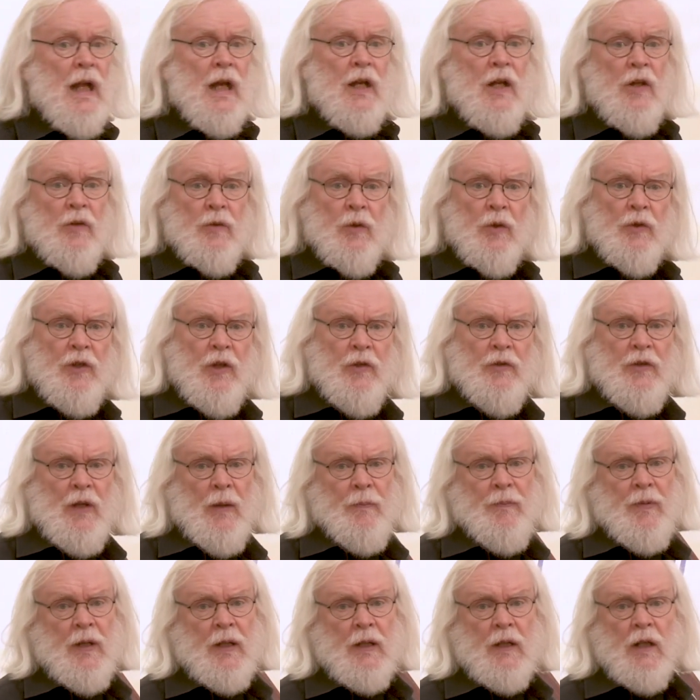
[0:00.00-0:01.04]
that is also
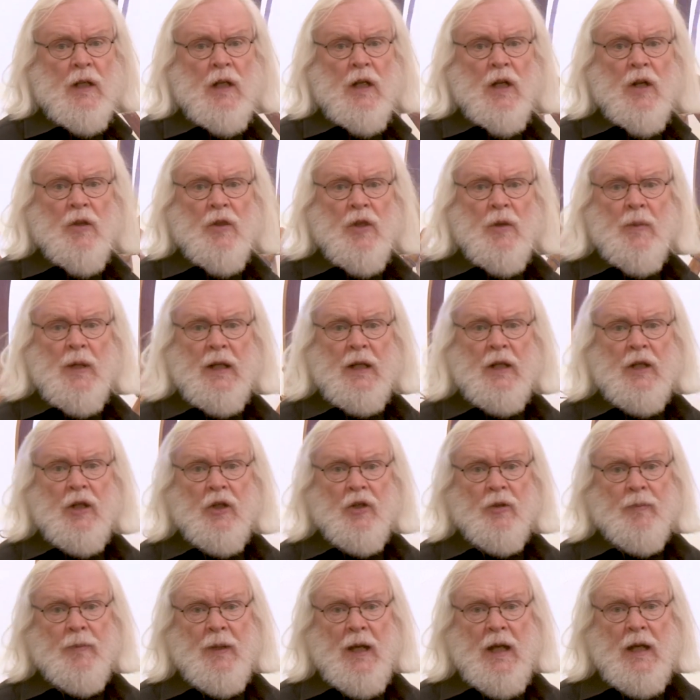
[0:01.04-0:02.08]
something that we can
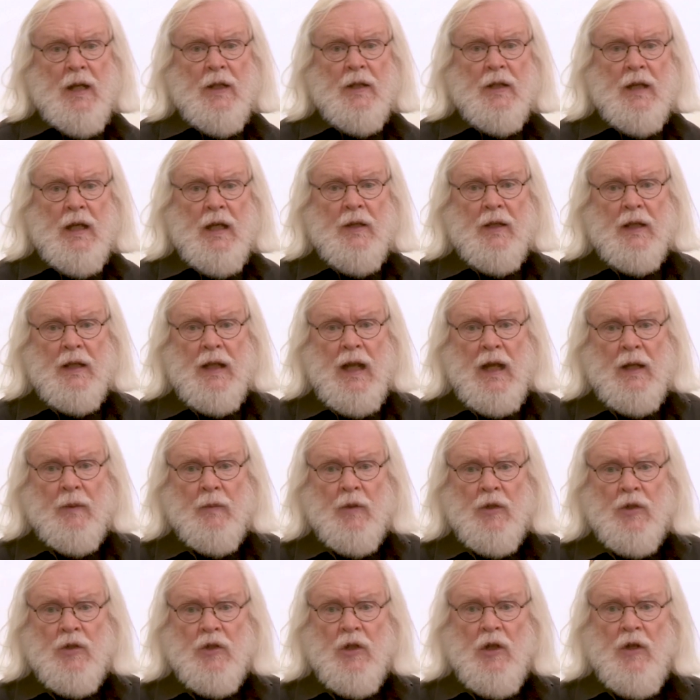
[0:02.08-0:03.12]
explain in the
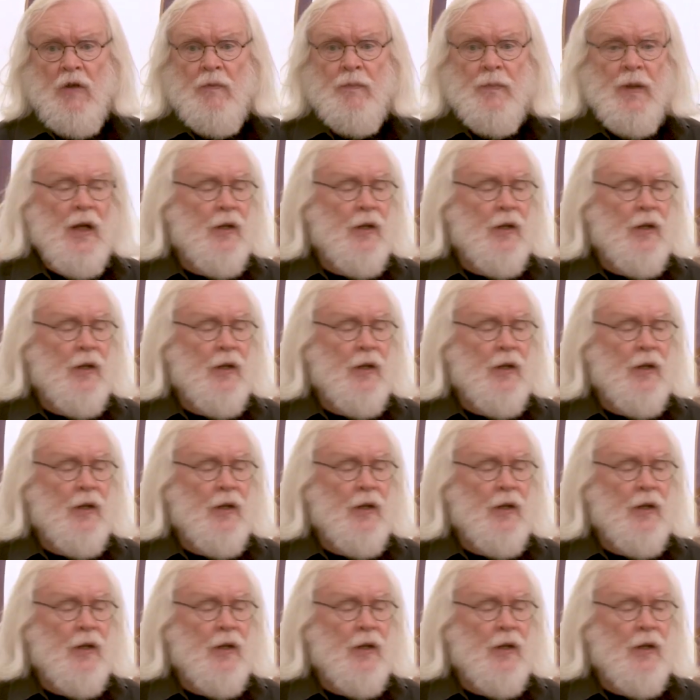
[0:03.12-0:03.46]
language of